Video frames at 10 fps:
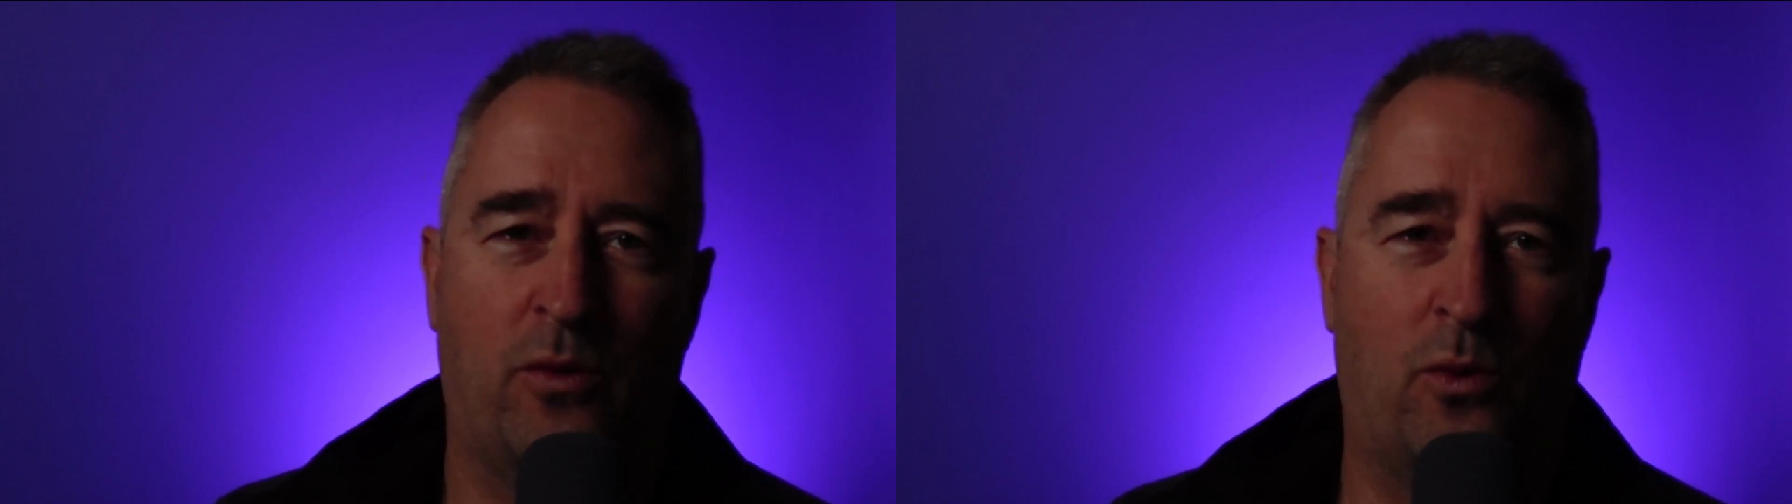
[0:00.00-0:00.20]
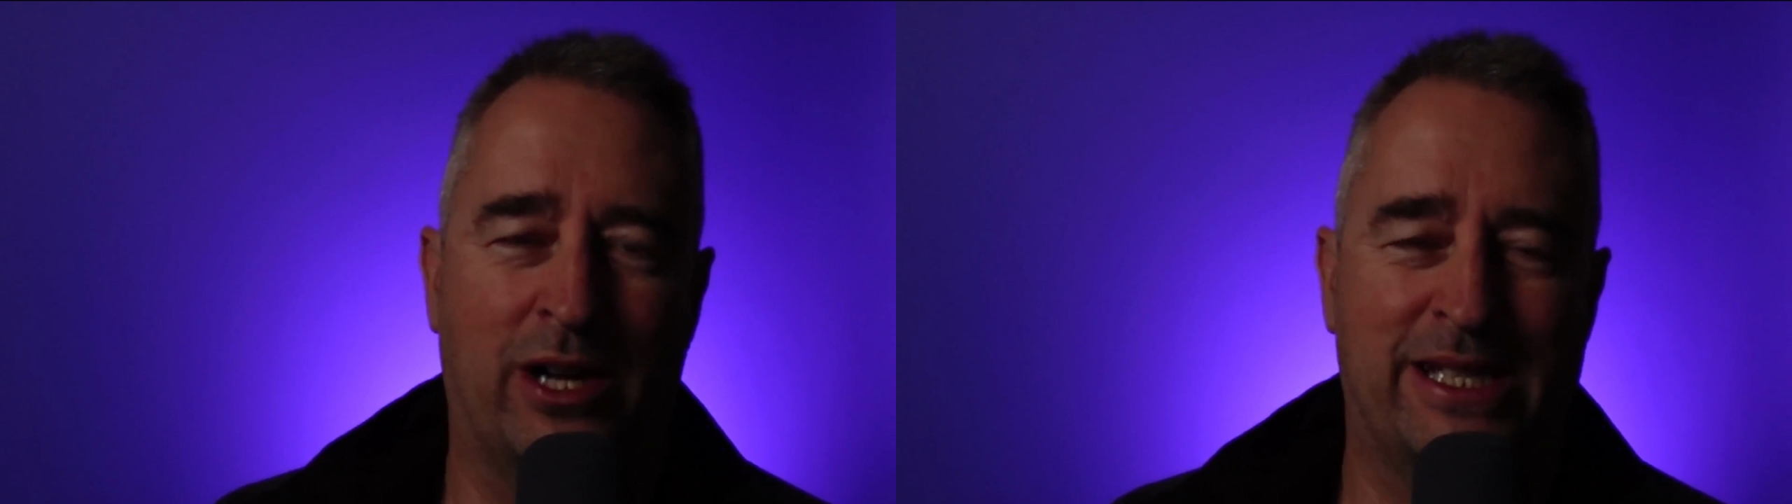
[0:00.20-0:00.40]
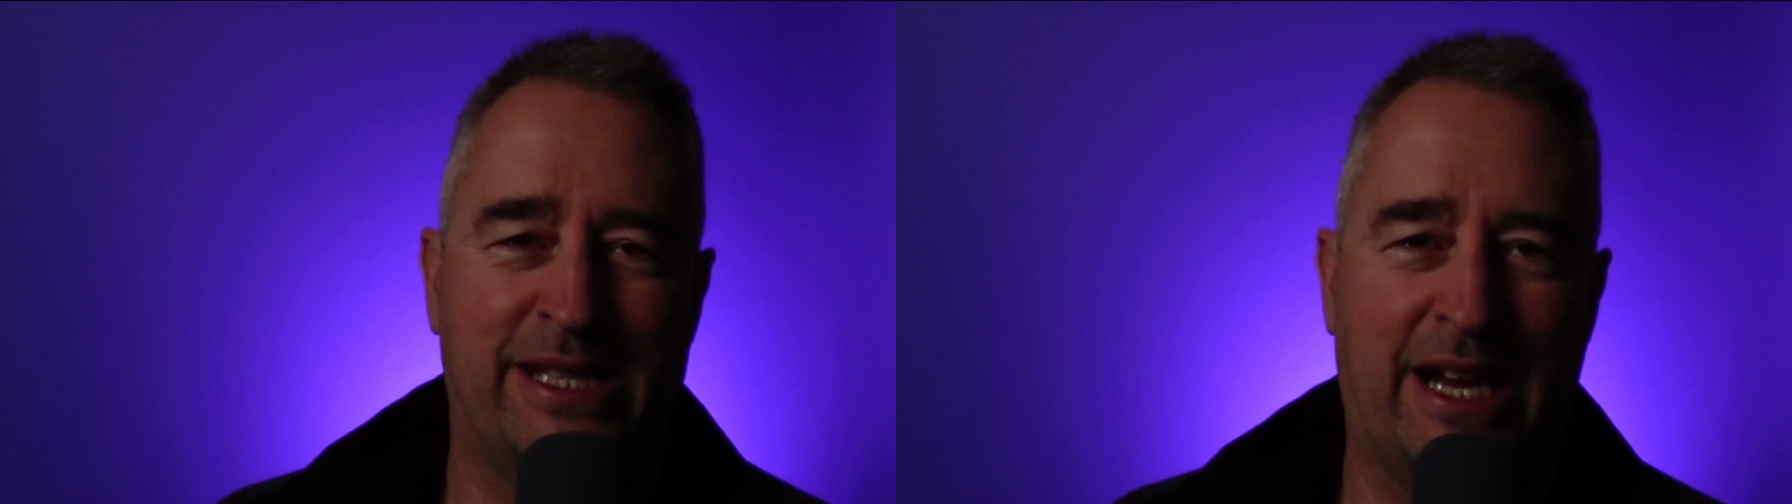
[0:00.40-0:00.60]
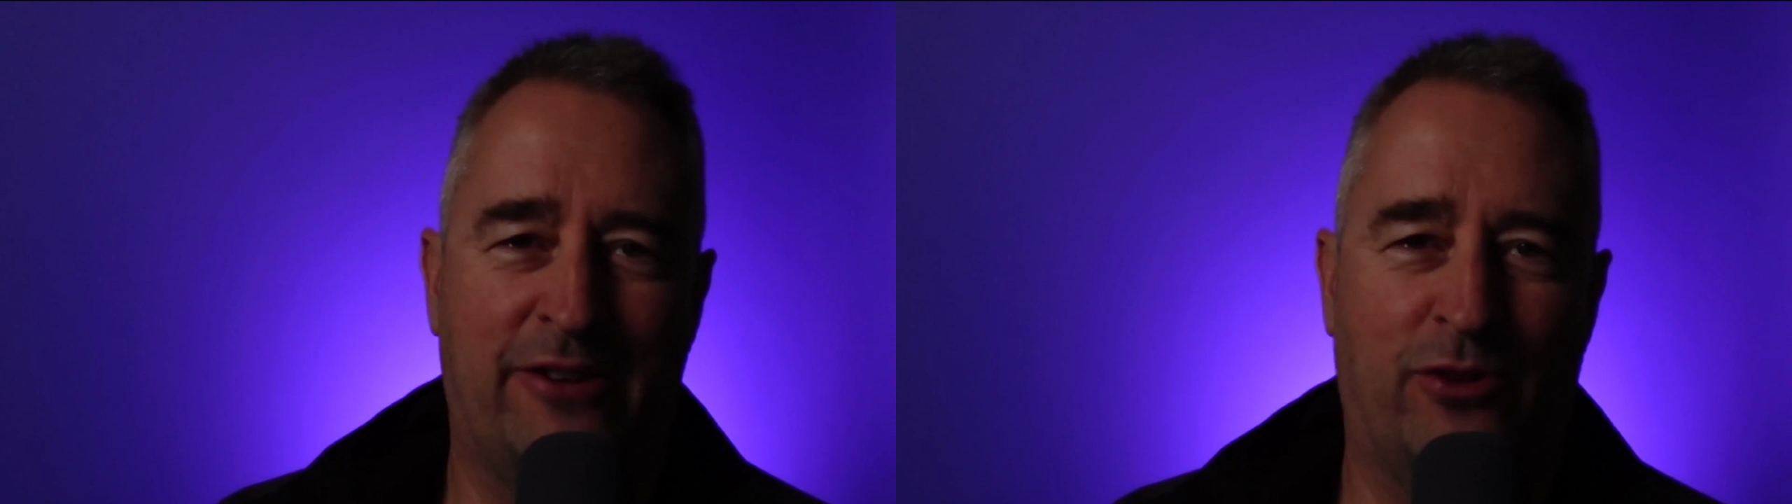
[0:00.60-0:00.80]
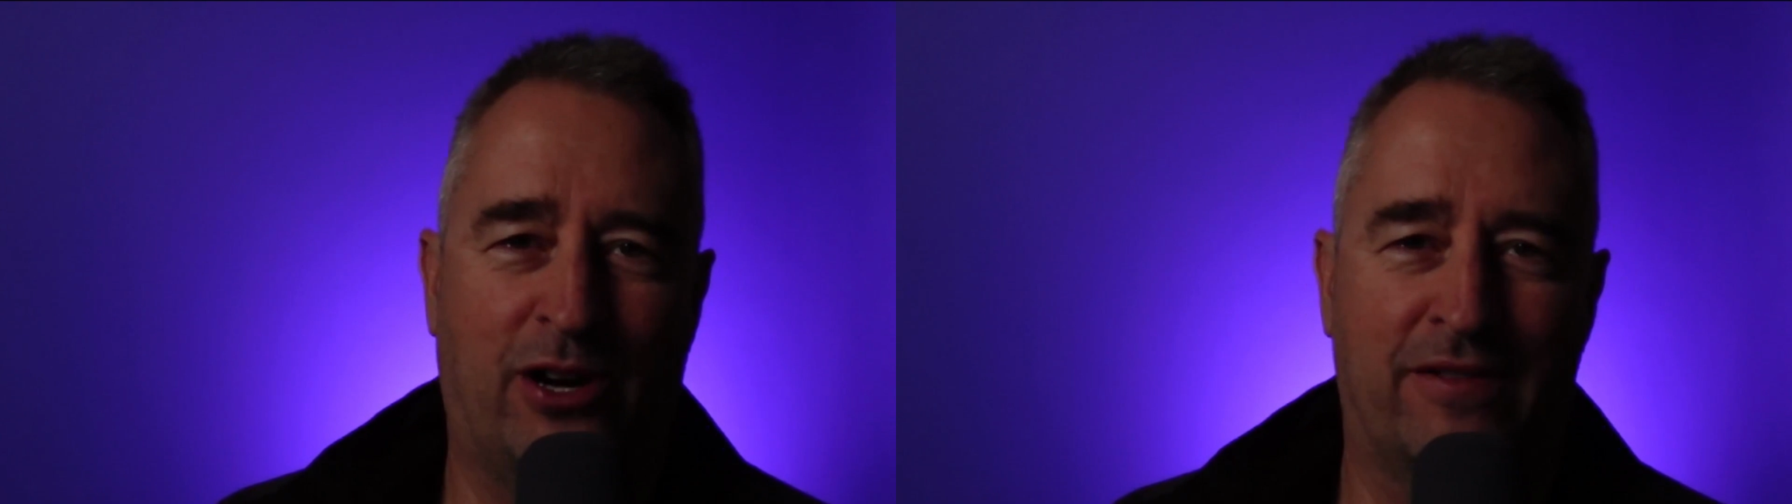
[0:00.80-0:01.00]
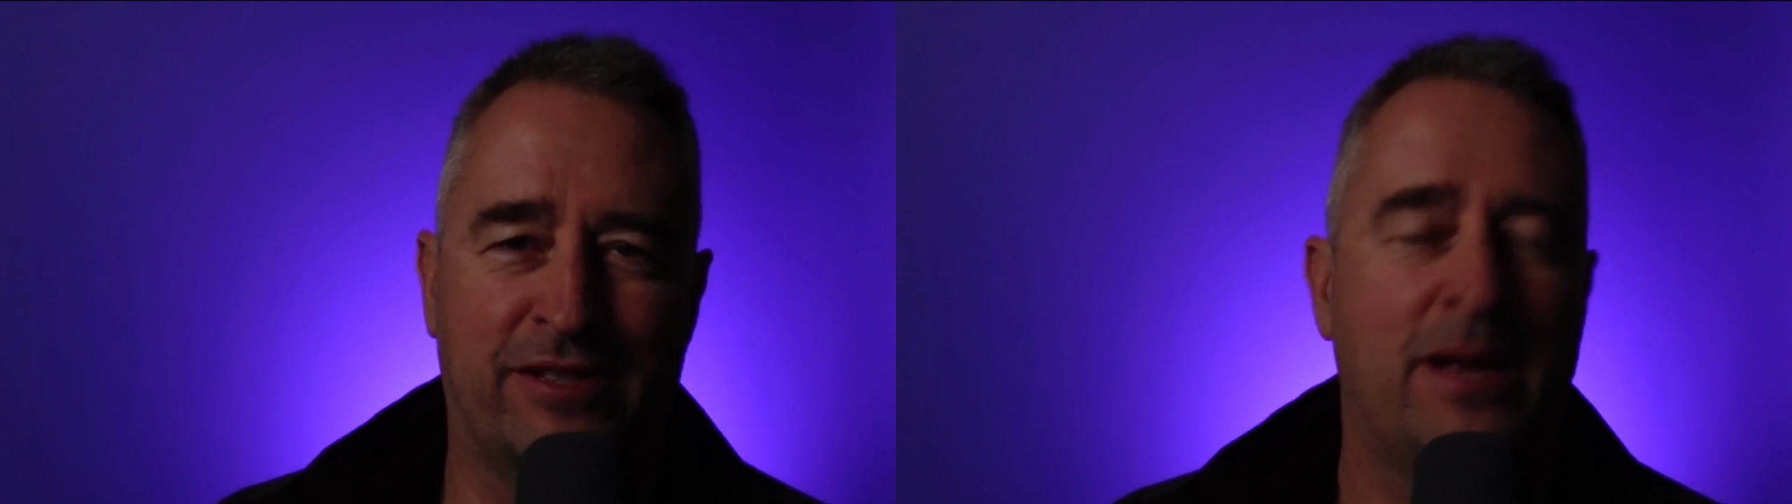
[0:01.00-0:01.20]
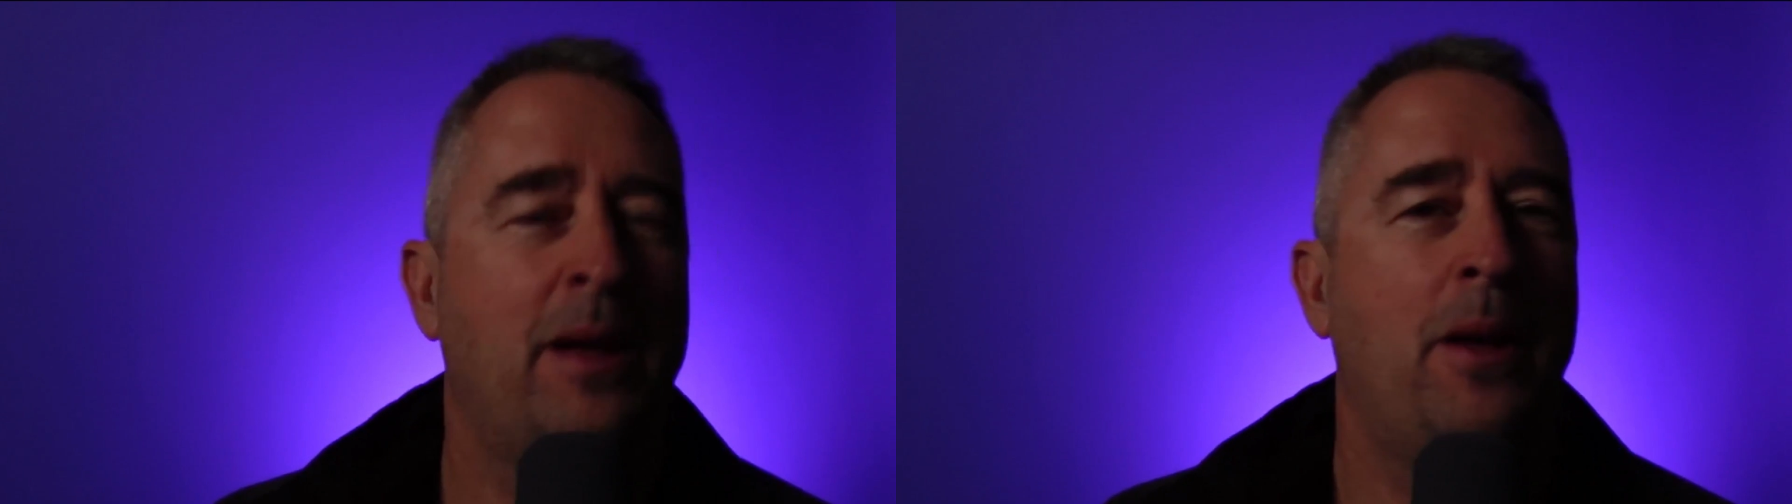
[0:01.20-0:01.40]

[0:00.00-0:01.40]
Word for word: once that arrives.